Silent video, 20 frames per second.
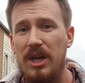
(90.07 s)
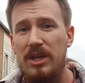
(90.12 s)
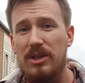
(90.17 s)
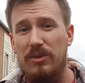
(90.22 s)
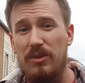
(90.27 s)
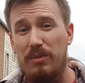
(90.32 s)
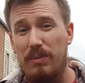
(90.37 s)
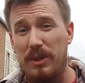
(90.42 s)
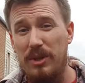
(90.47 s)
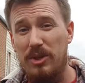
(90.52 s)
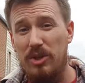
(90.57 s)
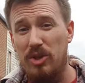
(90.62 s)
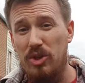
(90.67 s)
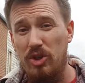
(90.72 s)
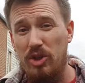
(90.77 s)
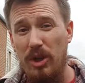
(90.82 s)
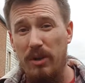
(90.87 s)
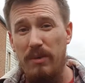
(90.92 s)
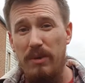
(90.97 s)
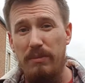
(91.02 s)
So we've been
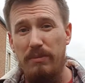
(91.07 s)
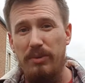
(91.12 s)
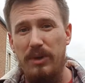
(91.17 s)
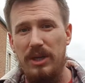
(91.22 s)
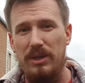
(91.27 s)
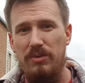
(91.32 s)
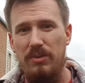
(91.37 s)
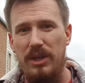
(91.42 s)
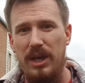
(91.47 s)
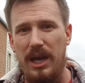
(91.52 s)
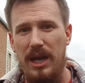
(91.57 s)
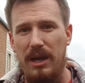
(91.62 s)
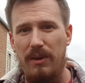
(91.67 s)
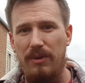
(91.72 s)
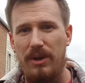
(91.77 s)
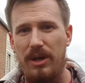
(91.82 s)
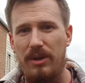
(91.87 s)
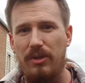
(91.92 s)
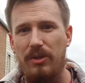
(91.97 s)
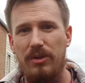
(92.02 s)
so impressed with
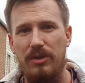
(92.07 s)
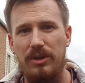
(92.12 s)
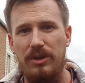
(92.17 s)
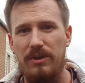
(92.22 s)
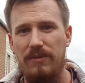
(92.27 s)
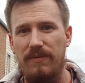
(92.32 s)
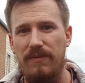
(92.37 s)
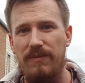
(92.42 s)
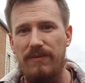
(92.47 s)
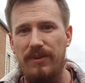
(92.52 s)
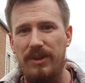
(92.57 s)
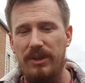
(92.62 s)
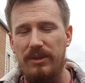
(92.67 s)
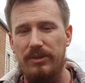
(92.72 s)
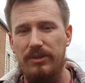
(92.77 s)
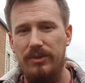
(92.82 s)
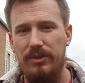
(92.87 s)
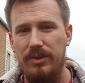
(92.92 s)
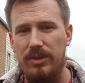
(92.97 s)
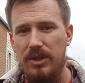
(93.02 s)
how it looks and
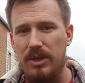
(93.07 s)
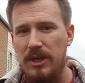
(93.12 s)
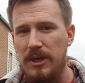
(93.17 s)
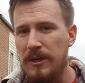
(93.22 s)
feels.